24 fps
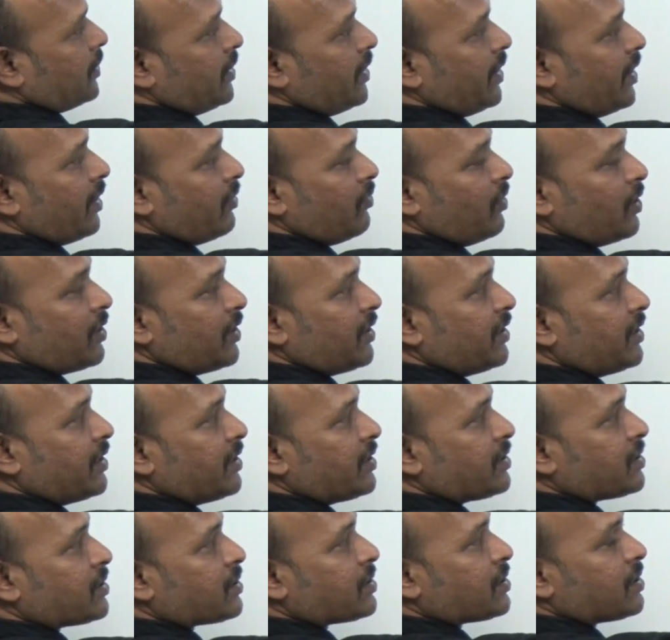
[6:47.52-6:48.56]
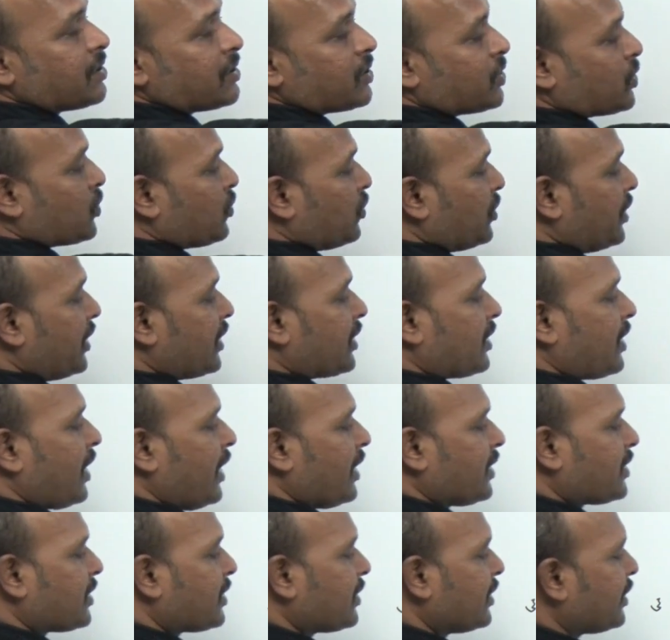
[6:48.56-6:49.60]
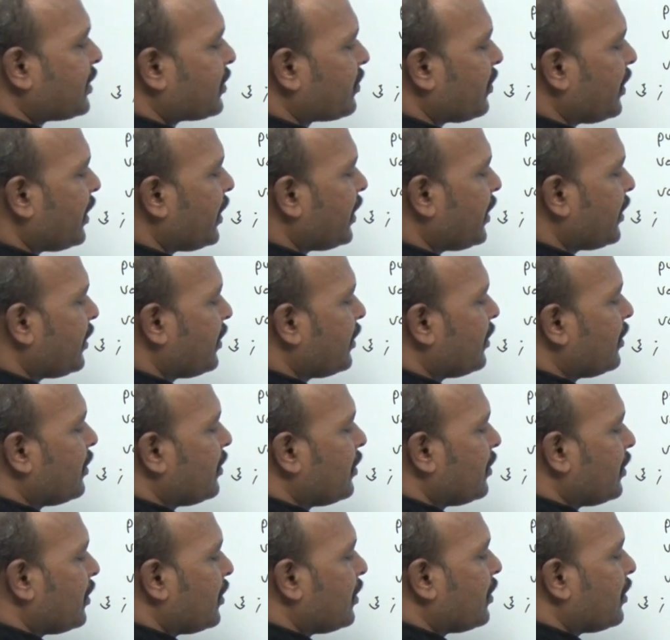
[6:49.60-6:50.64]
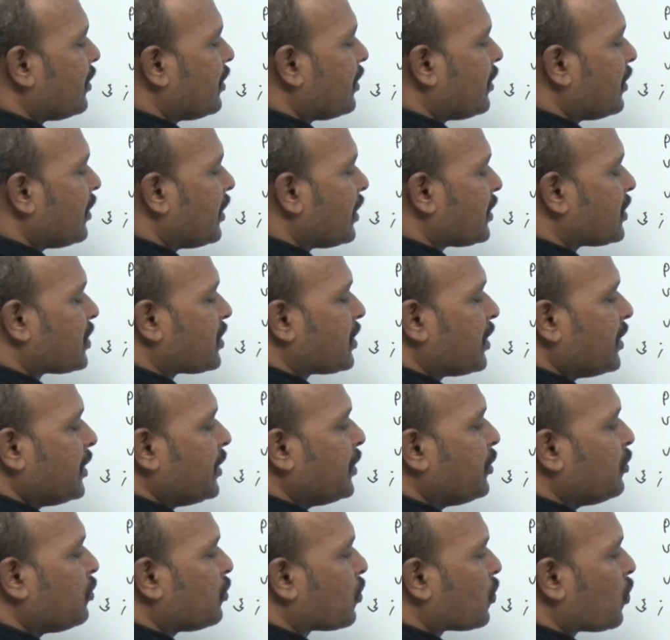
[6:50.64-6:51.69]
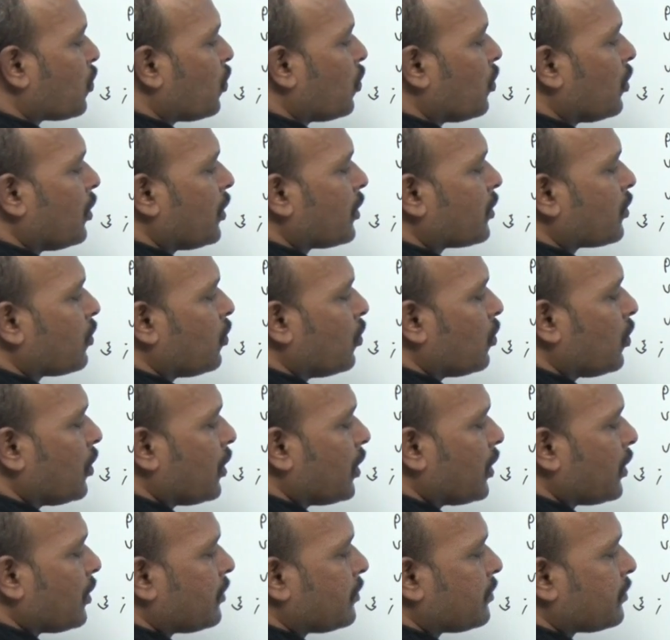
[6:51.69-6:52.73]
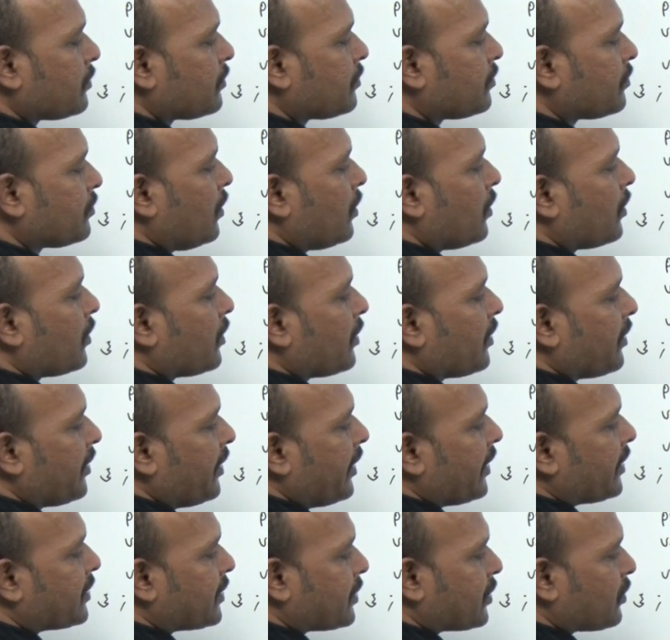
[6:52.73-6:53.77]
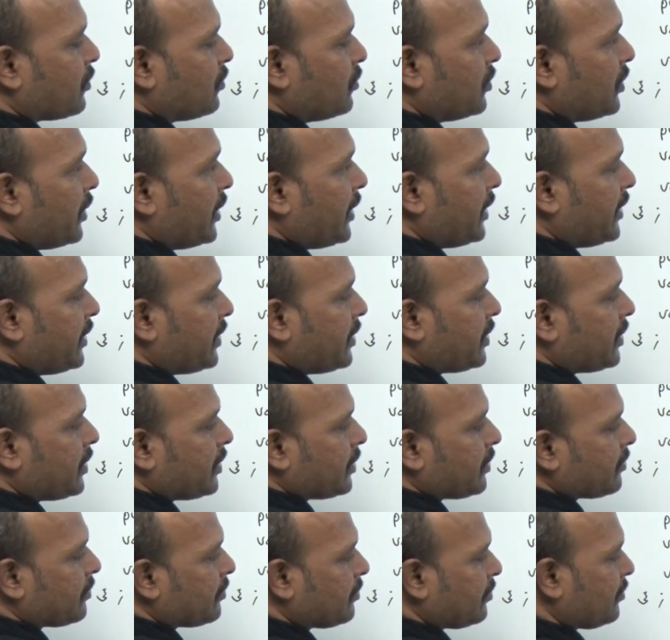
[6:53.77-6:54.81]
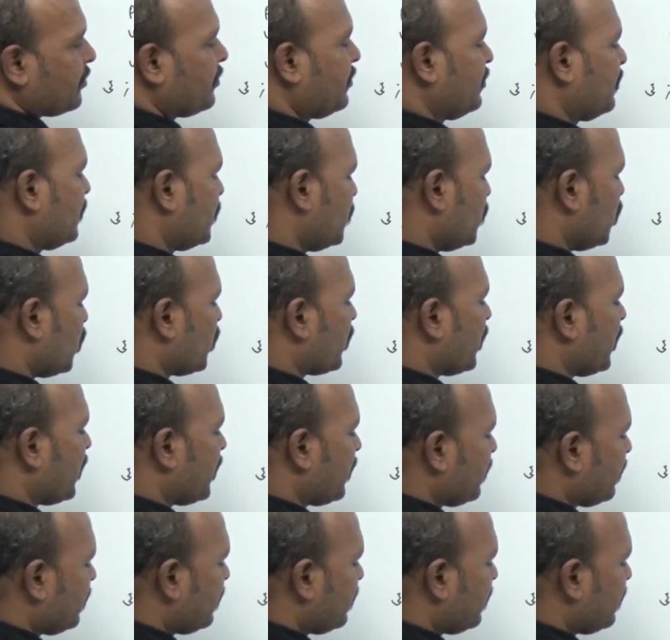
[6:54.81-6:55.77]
Here what it is, student class, that's why stu colon colon get student. Okay.